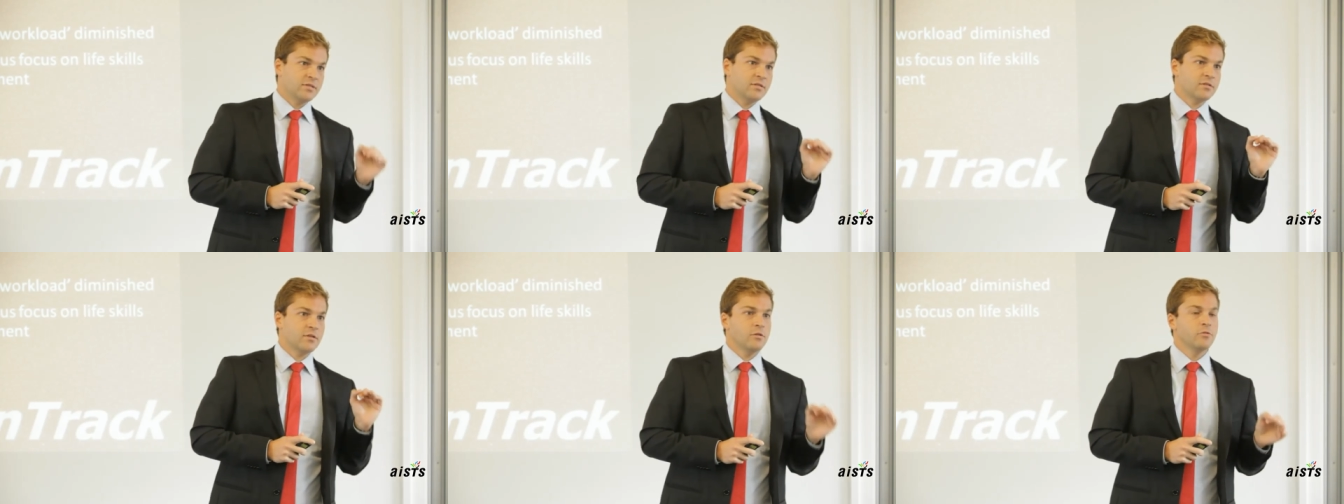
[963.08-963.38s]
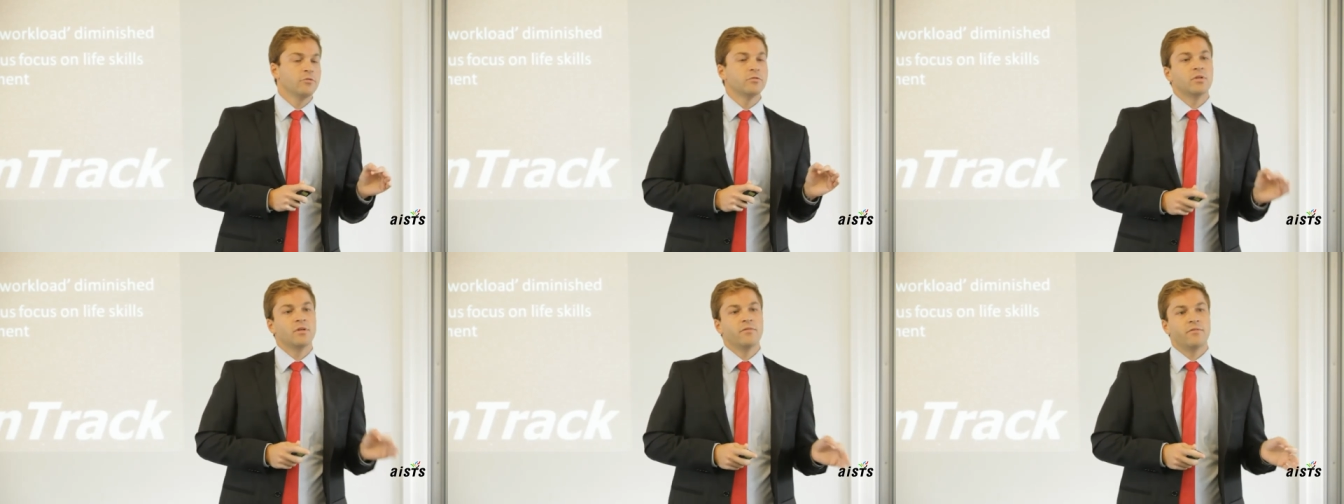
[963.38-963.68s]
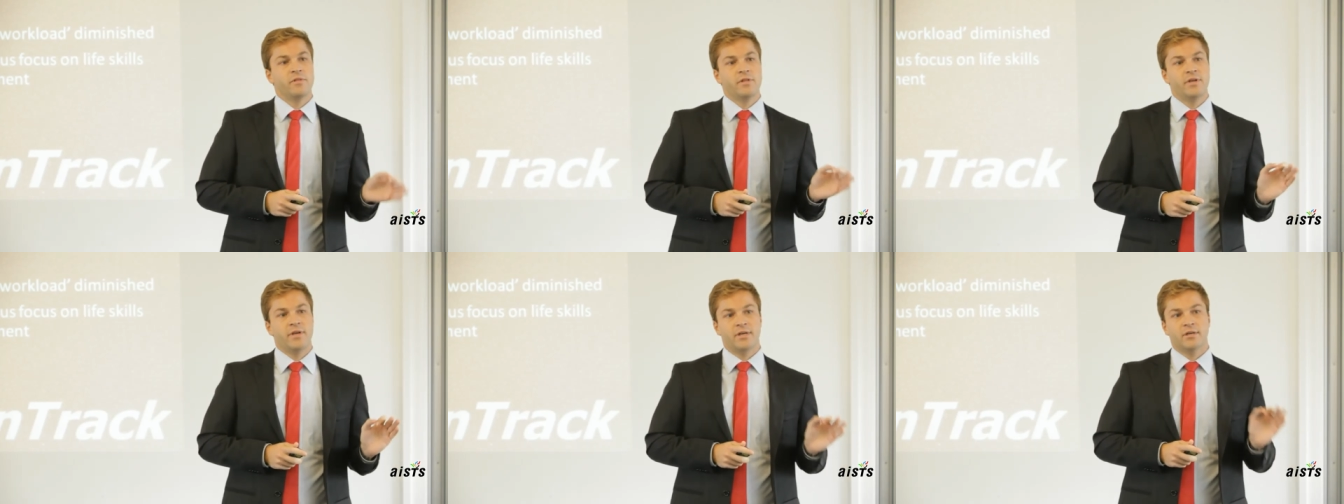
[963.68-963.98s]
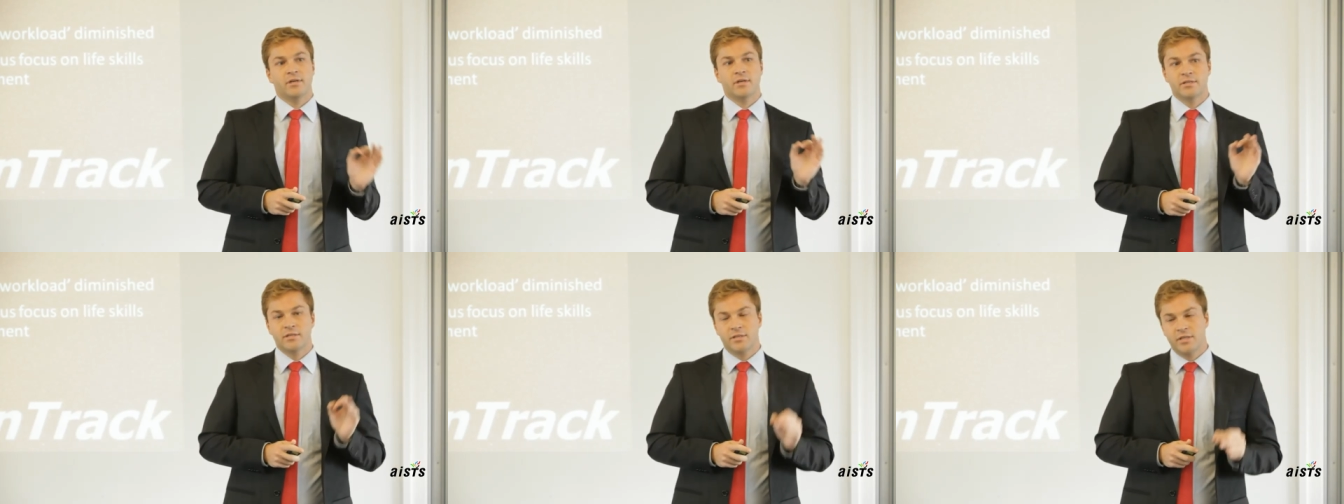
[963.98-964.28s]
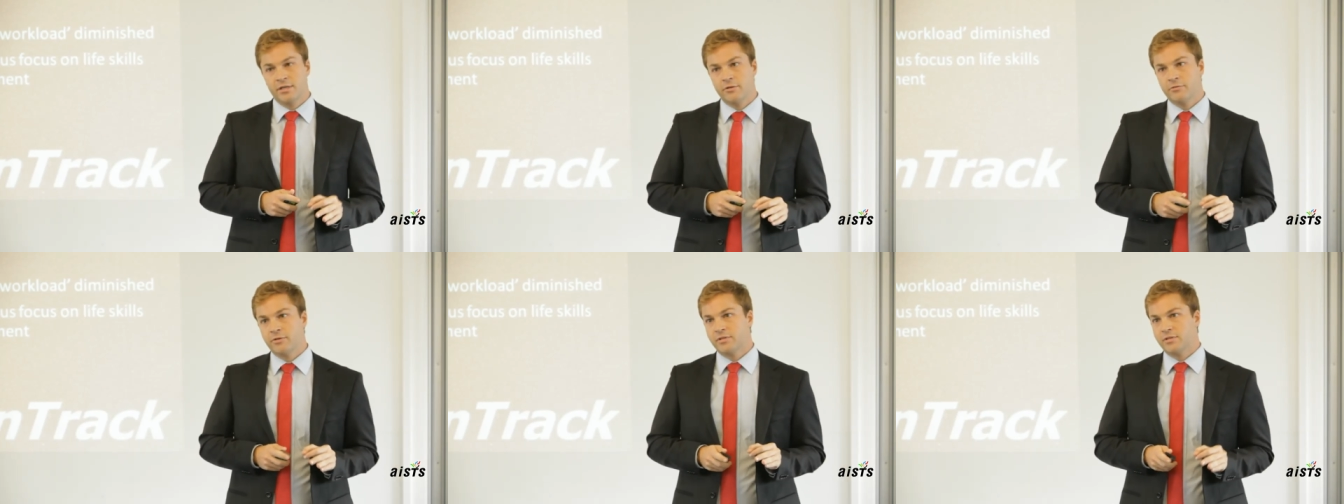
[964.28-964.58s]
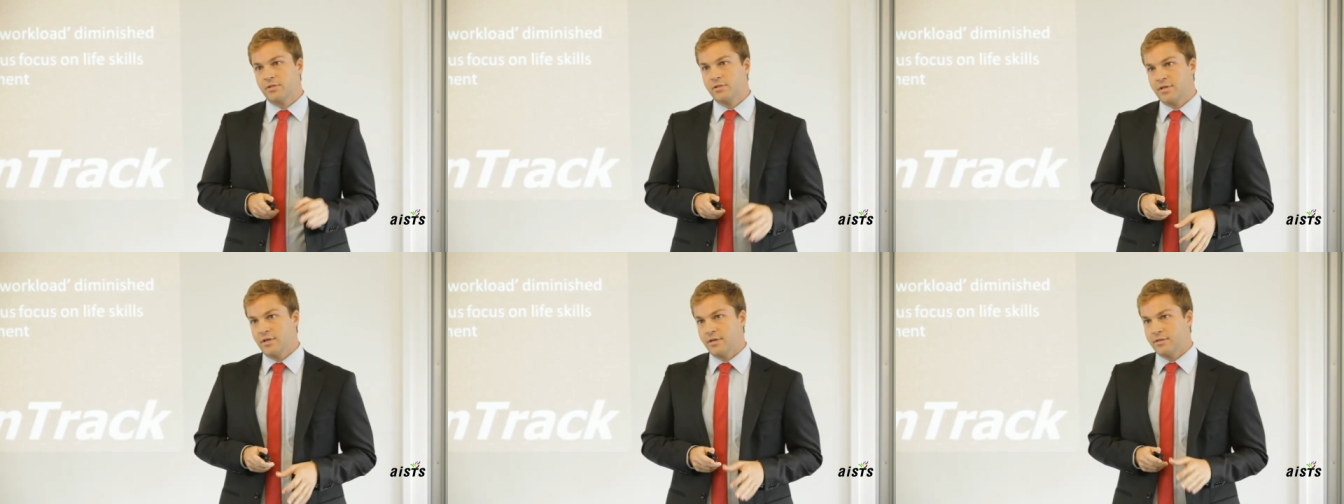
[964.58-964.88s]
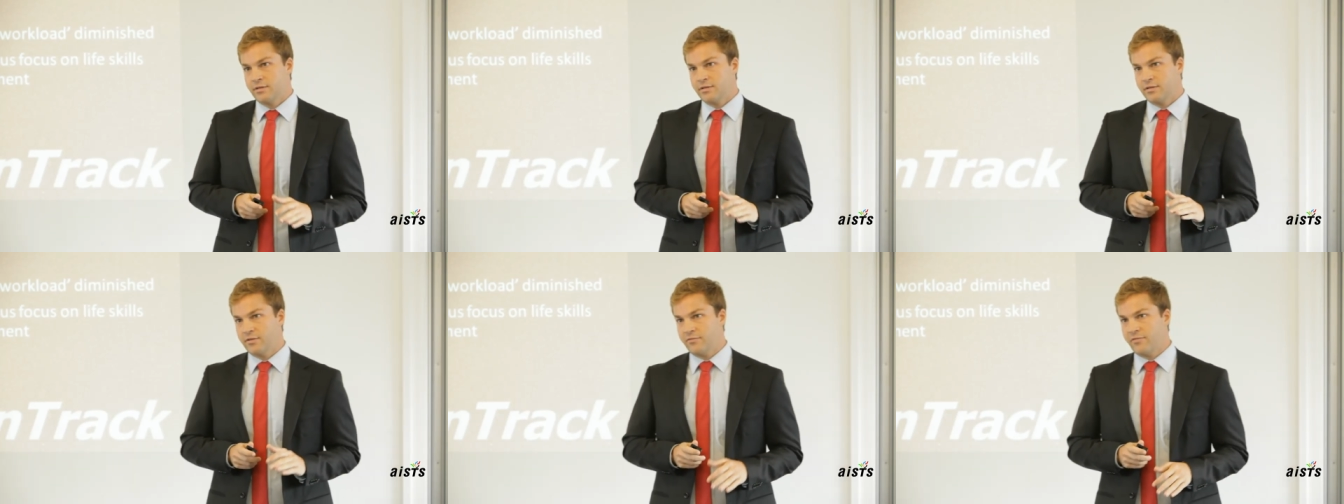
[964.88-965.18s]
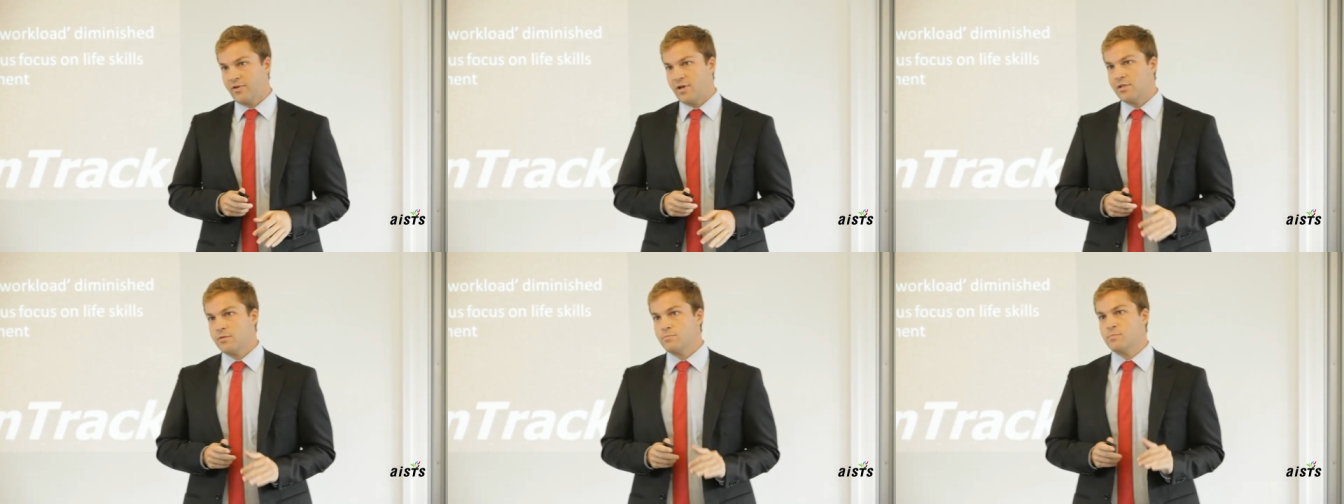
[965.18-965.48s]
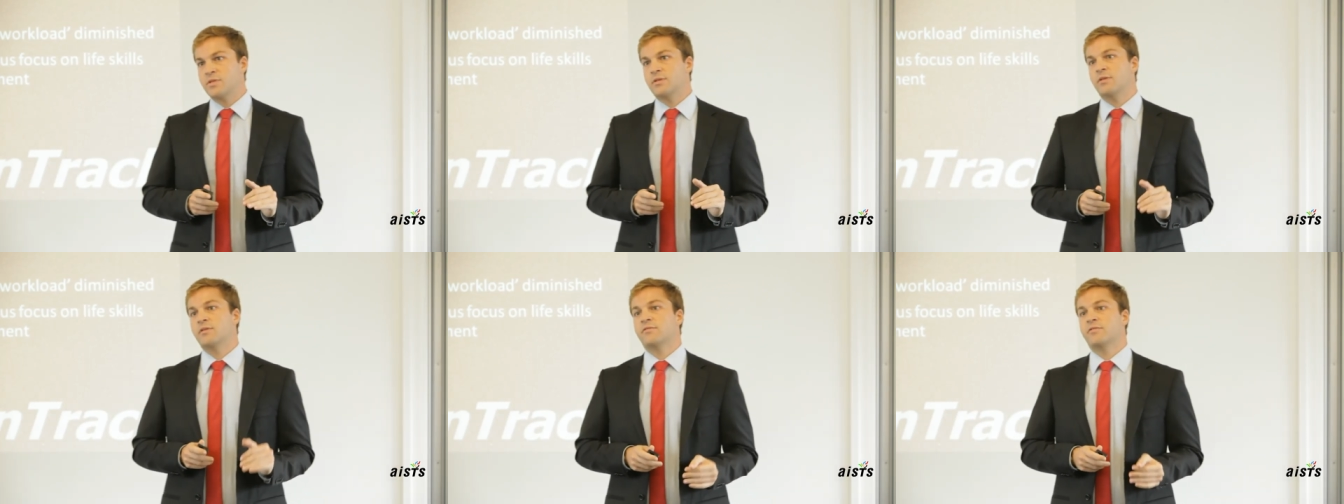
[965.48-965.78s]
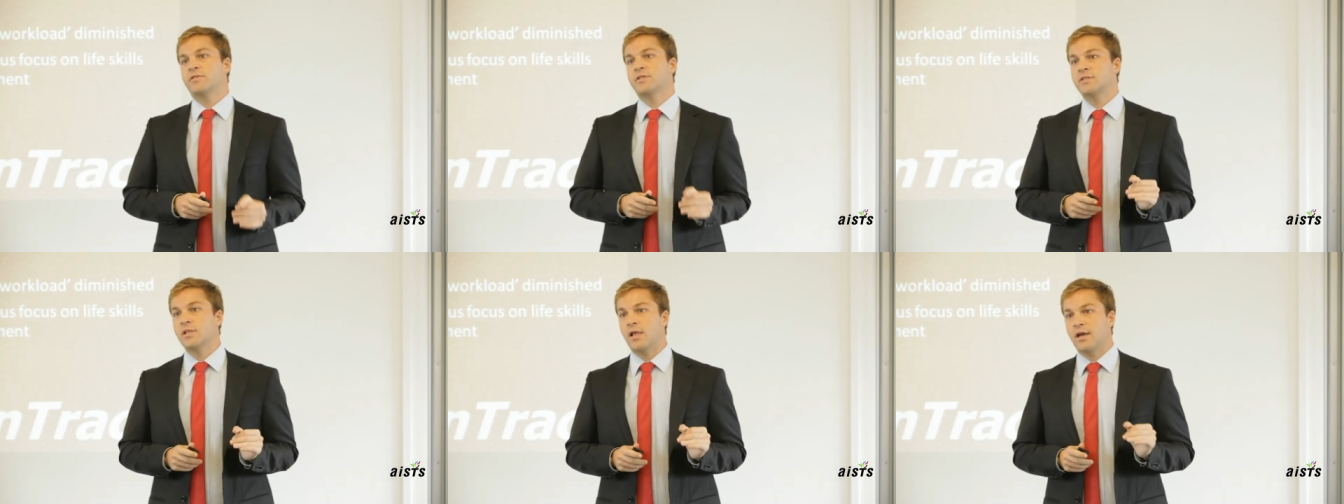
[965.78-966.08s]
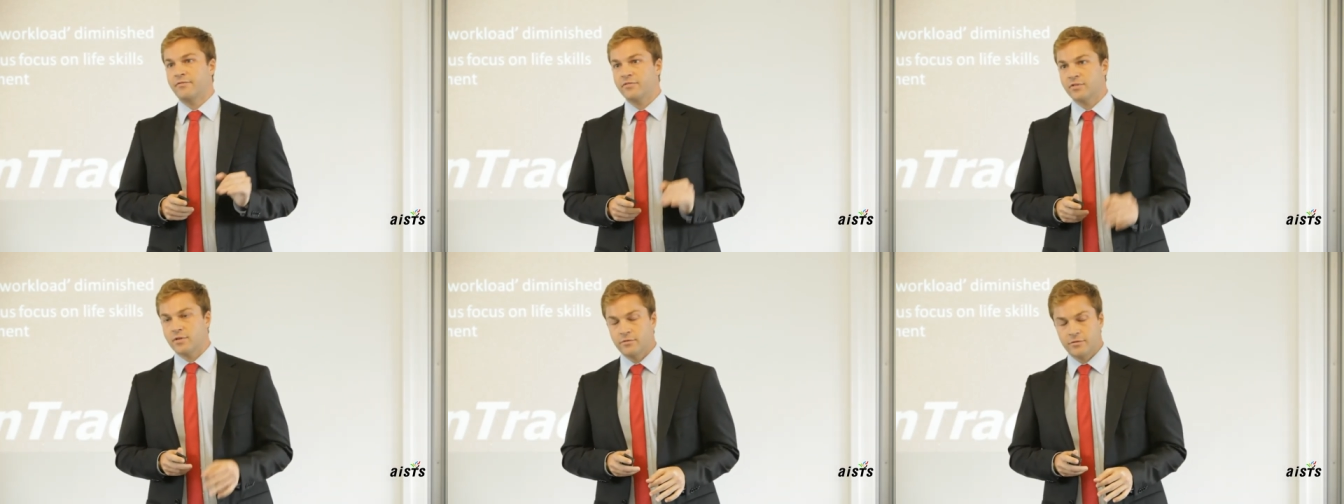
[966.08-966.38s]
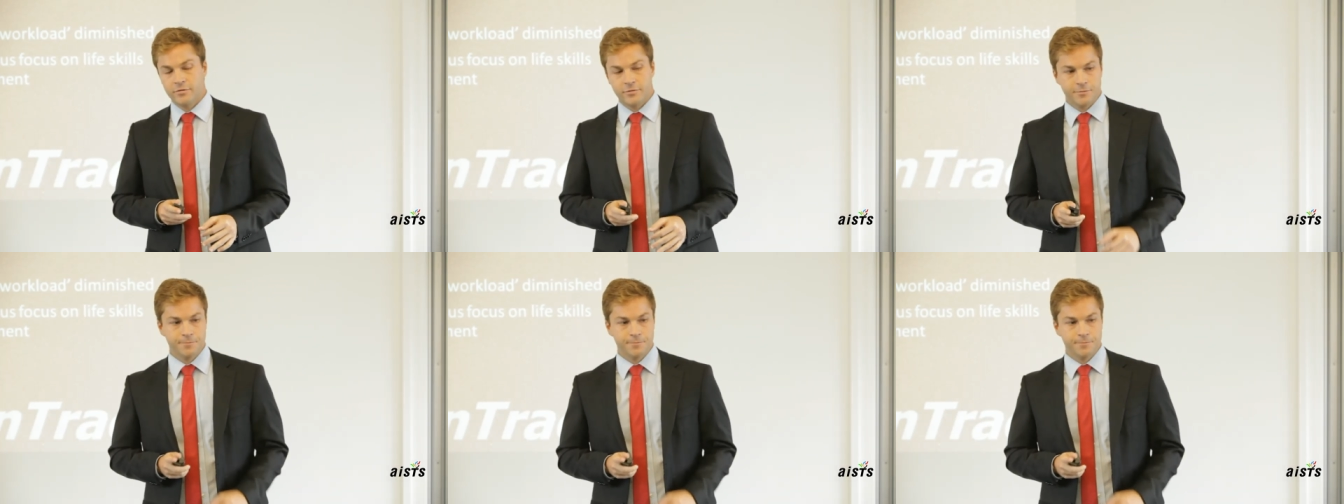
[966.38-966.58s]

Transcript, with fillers: exclusively and continuously on the development of his life skills.